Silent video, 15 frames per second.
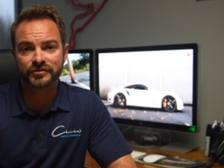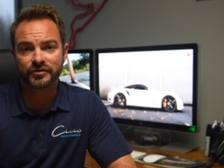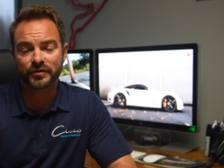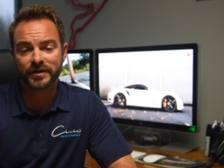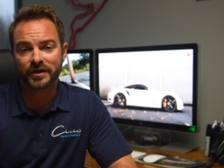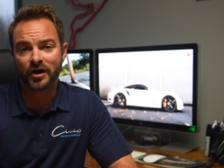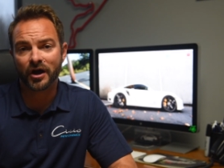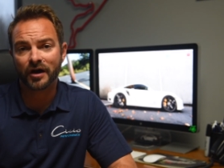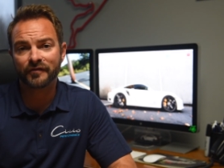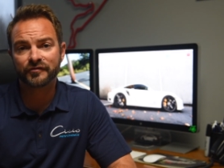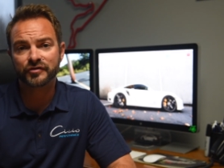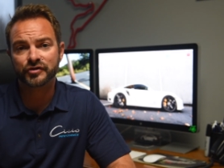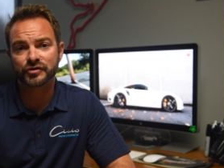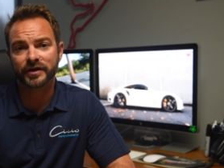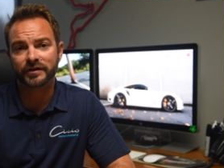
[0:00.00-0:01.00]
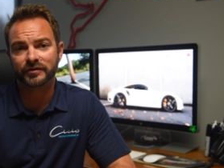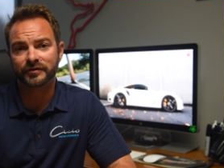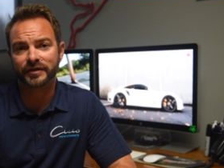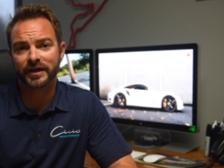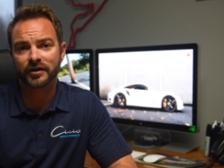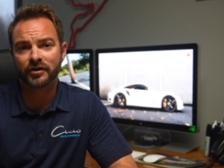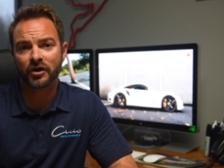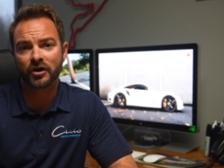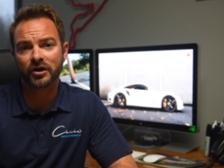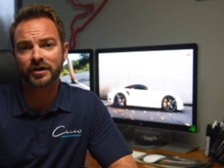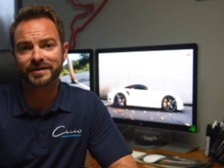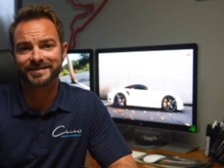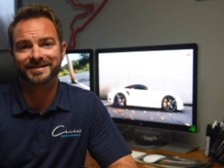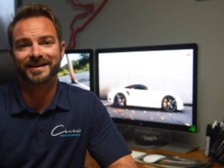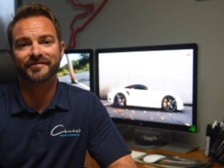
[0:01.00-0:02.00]
So he off the trailered that car
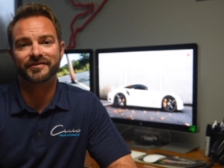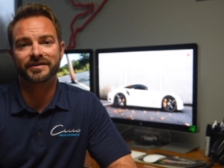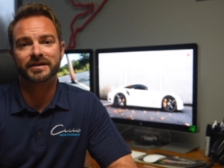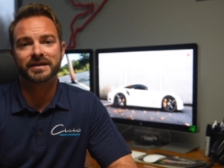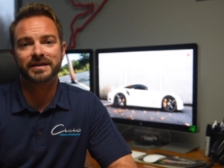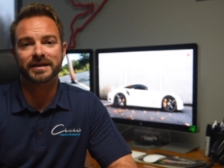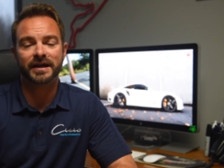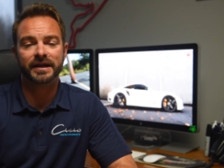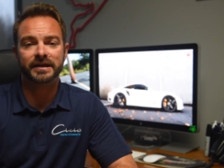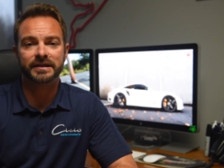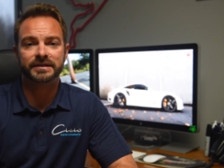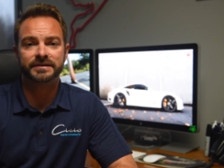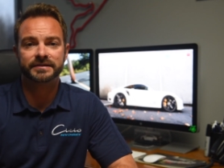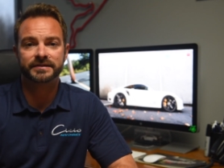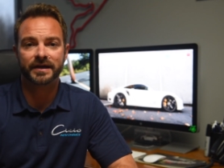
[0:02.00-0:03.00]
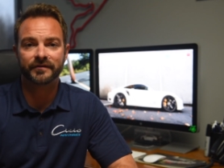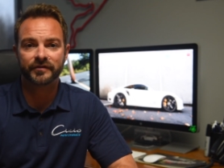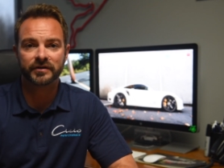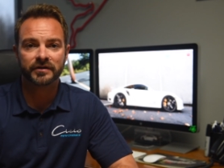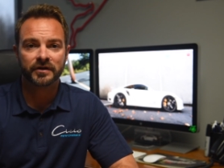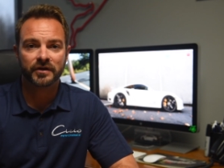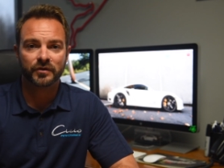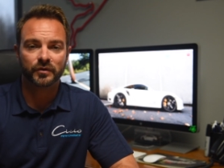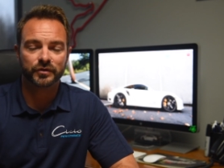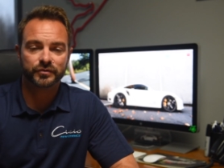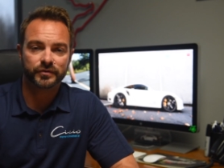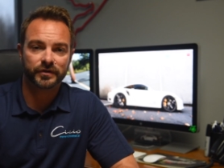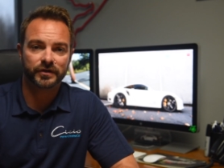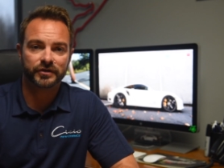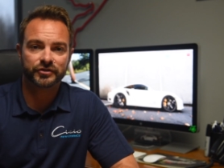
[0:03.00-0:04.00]
to 797, which
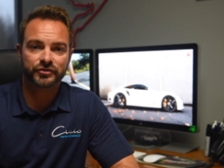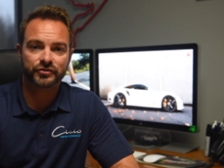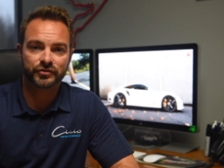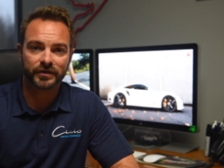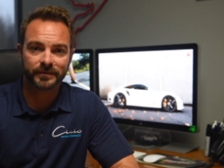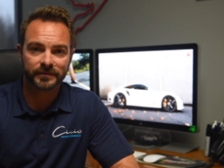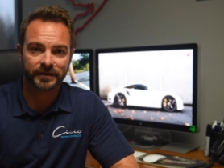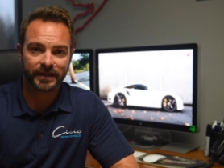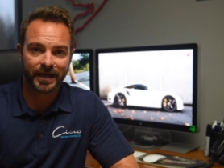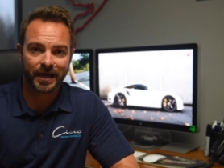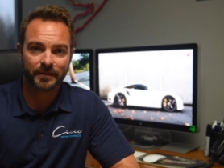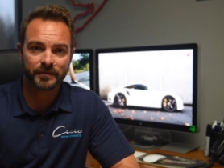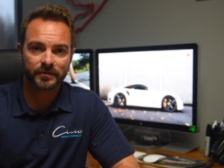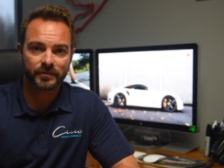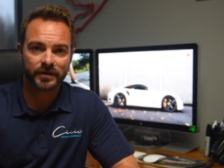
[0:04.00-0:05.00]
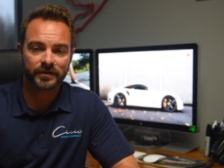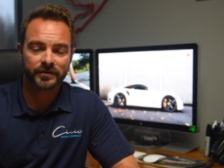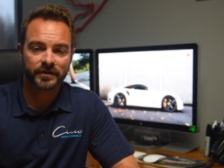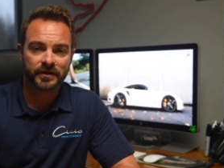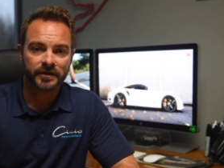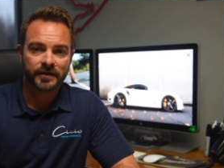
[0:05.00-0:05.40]
we were extremely happy with.